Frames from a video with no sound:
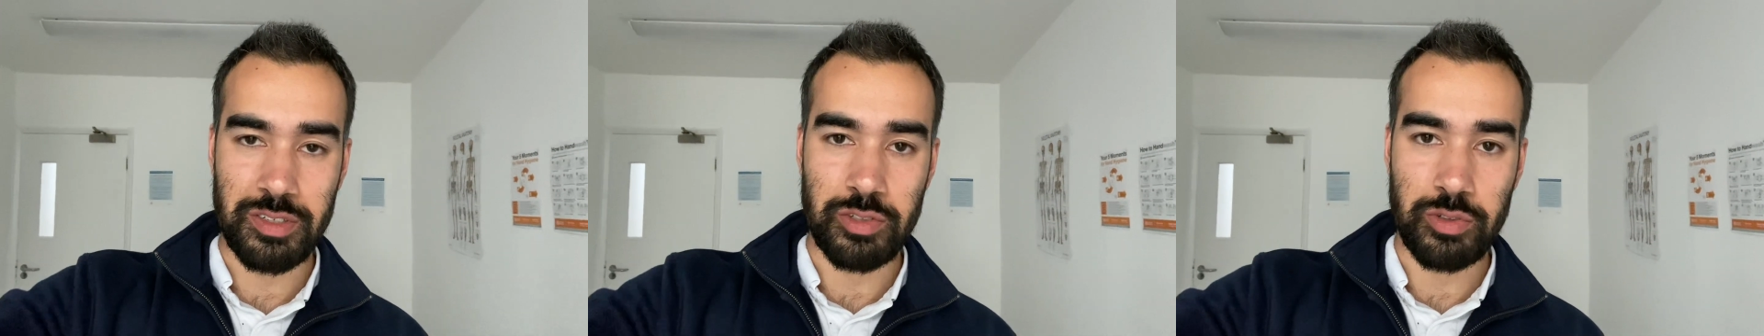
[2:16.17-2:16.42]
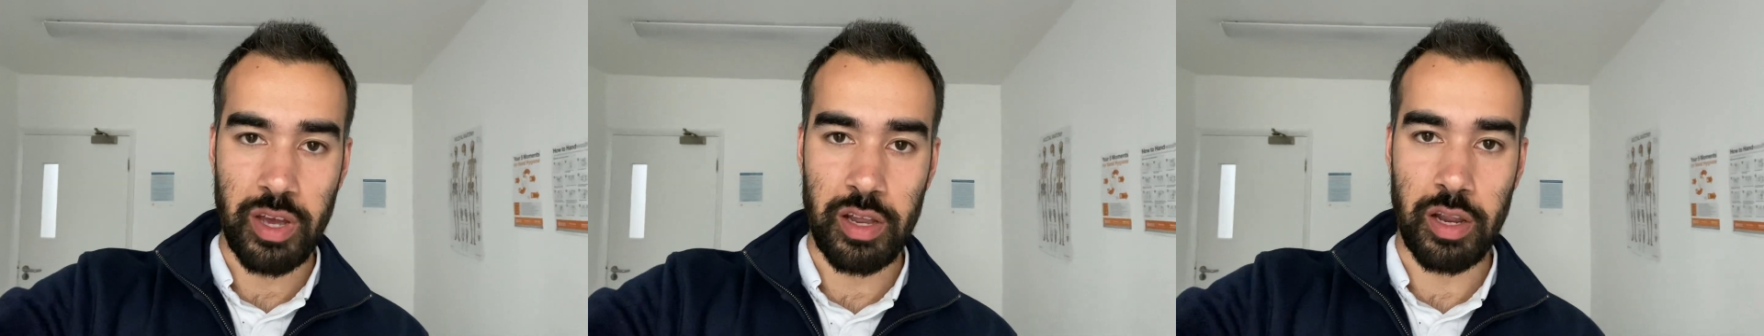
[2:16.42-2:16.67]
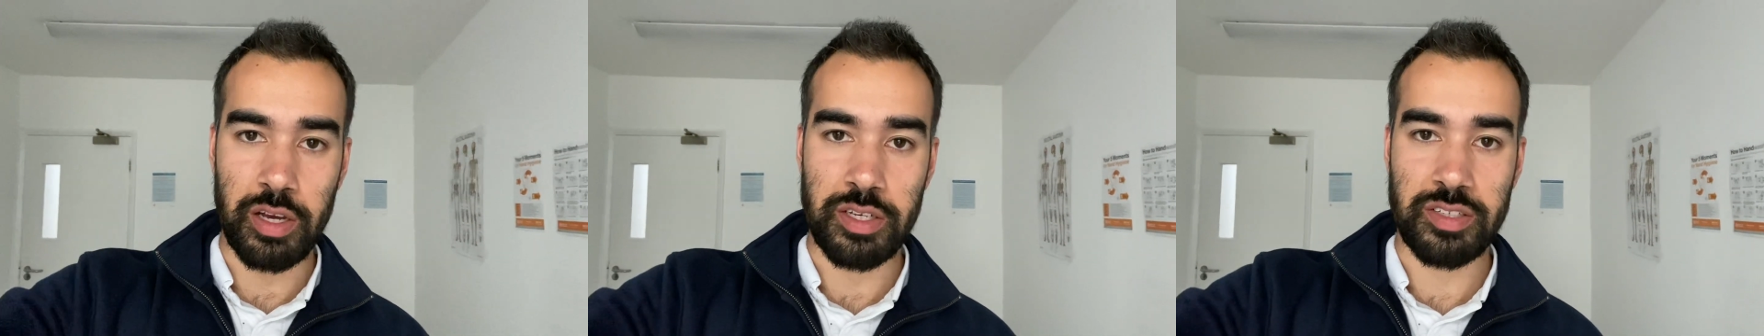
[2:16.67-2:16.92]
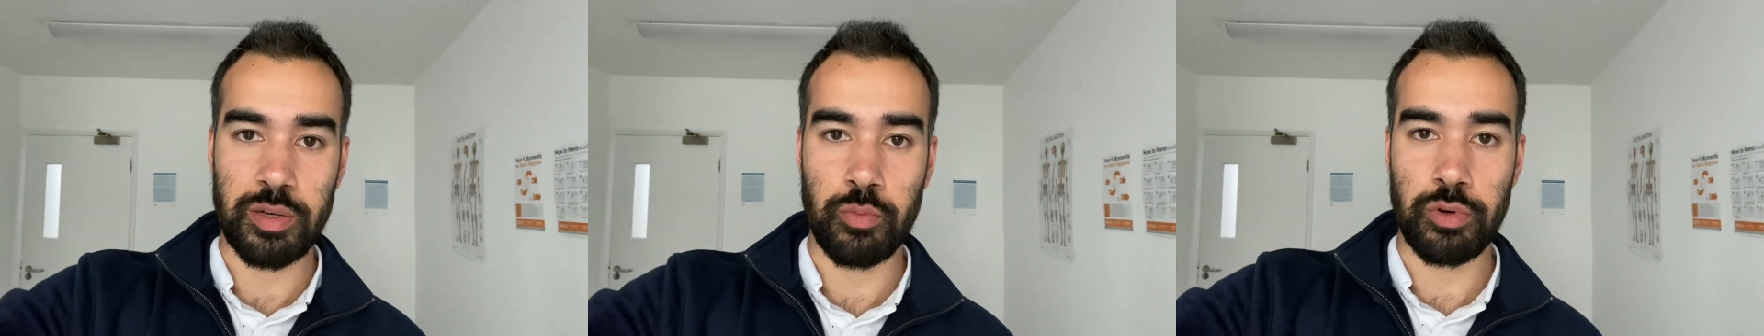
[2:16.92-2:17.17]
You get like
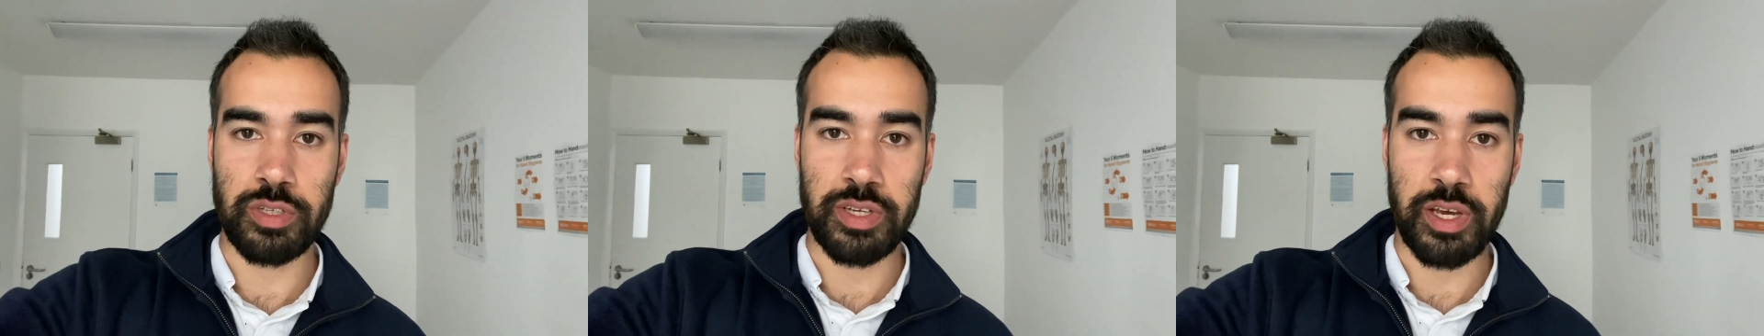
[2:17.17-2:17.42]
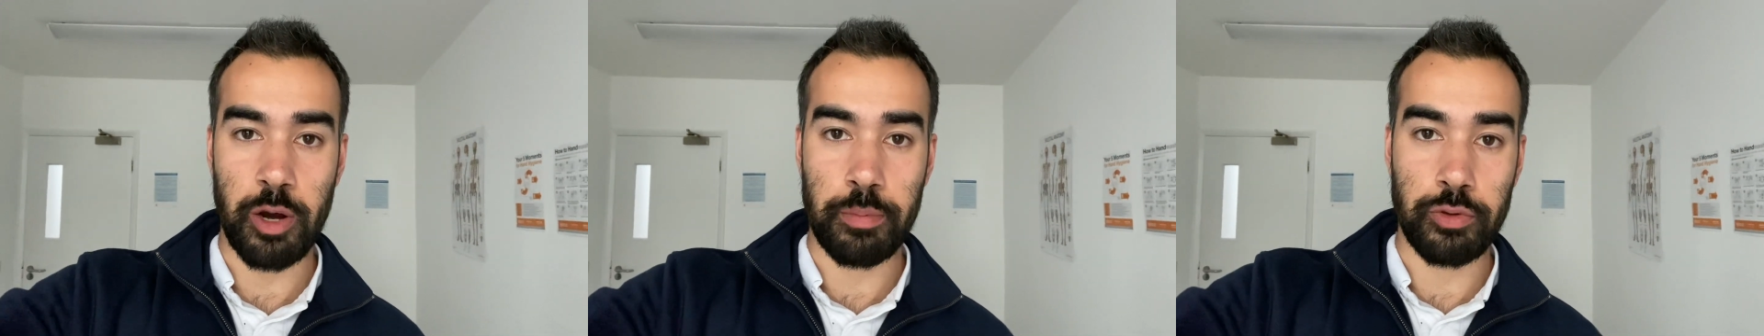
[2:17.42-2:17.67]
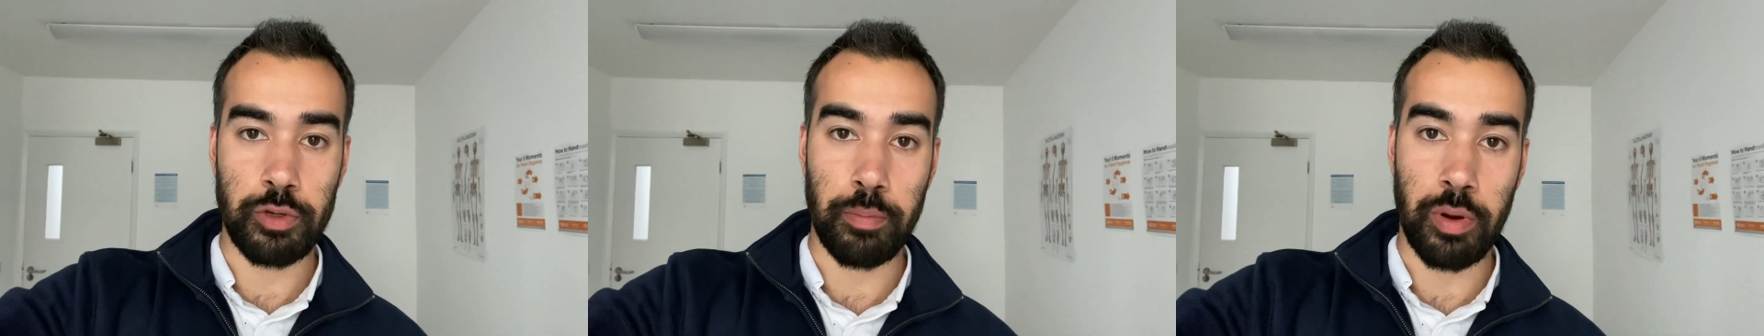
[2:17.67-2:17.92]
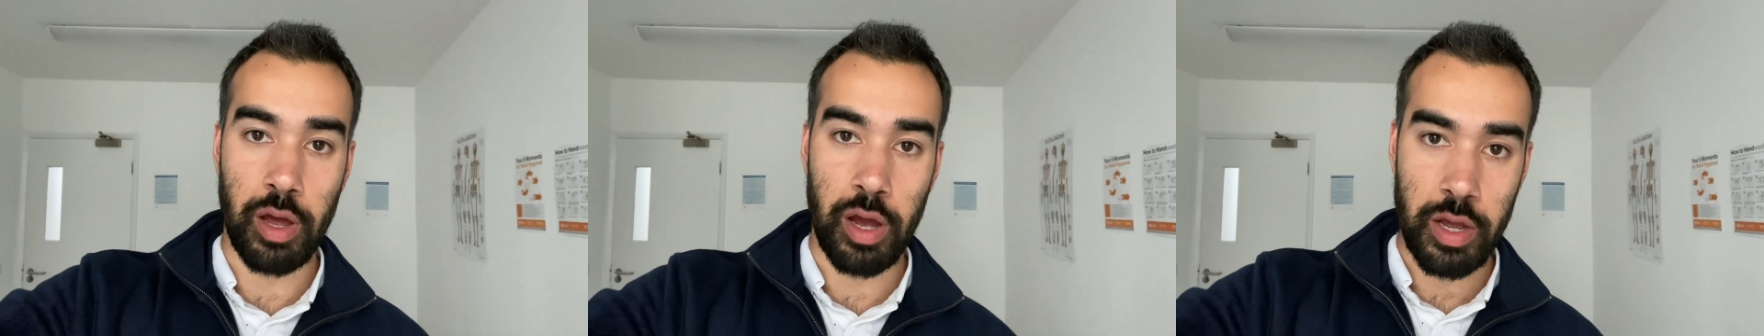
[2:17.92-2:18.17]
someone to help you
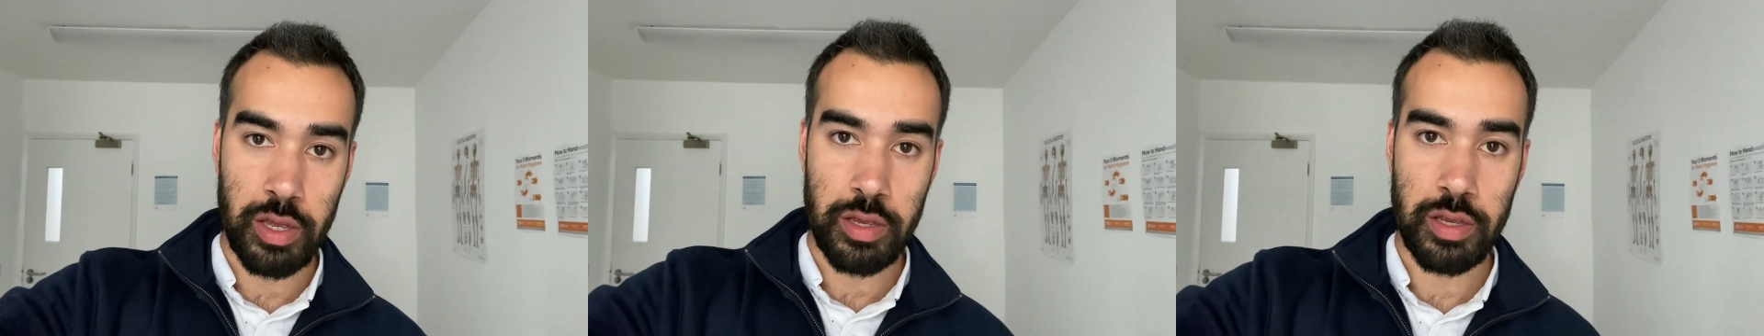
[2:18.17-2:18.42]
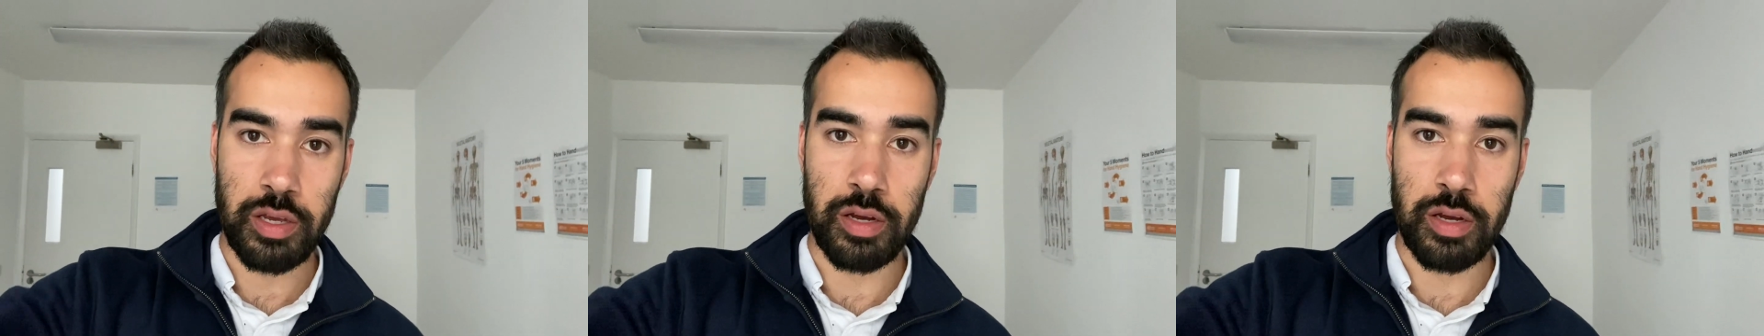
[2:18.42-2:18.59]
apply